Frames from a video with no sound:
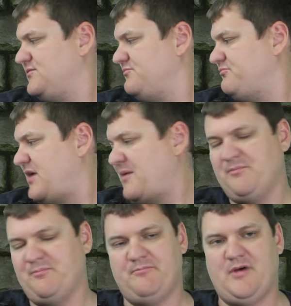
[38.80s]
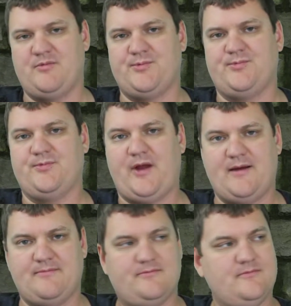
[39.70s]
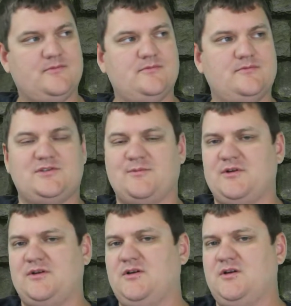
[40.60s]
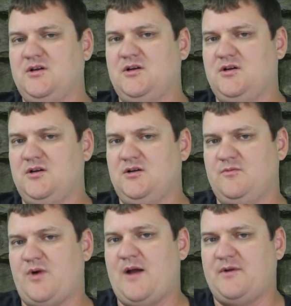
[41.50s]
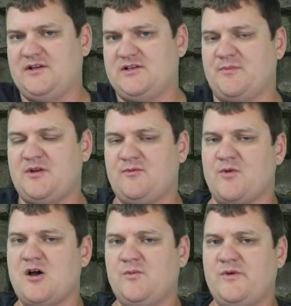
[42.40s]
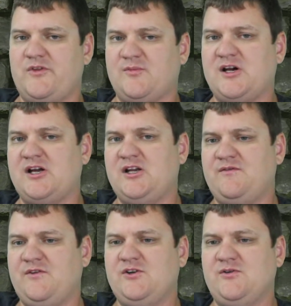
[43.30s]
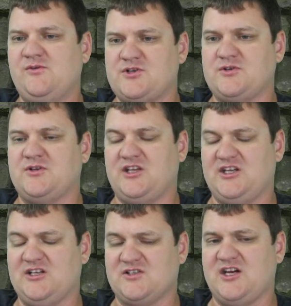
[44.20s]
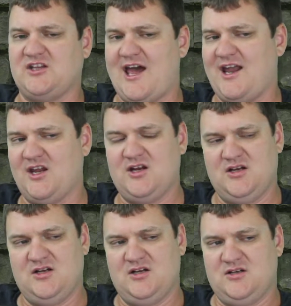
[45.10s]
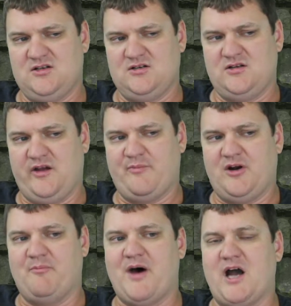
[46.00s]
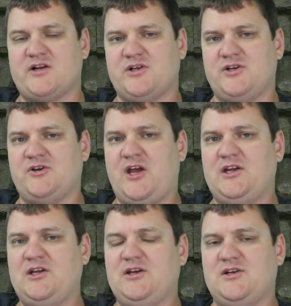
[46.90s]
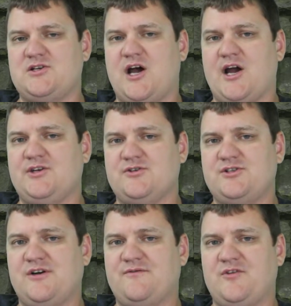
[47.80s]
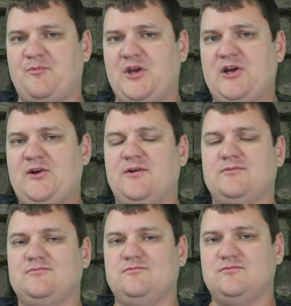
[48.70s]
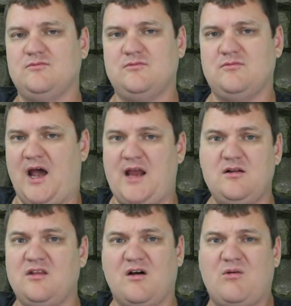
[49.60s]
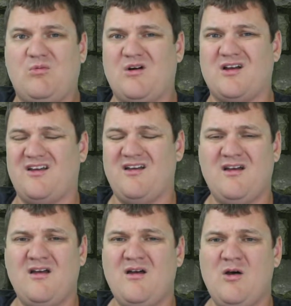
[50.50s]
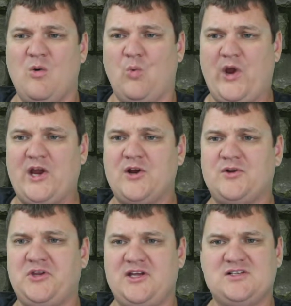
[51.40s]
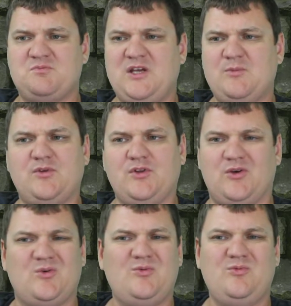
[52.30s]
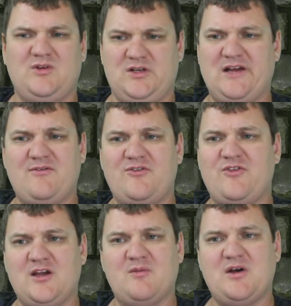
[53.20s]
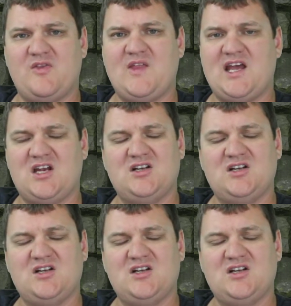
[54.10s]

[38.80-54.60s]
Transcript: popping bubble wrap, something. Probably something wrong with your mind if you do certain things like that. Like put a box on your head and talk to yourself in the mirror. I don't know what weird things people do. Do you ever think about that?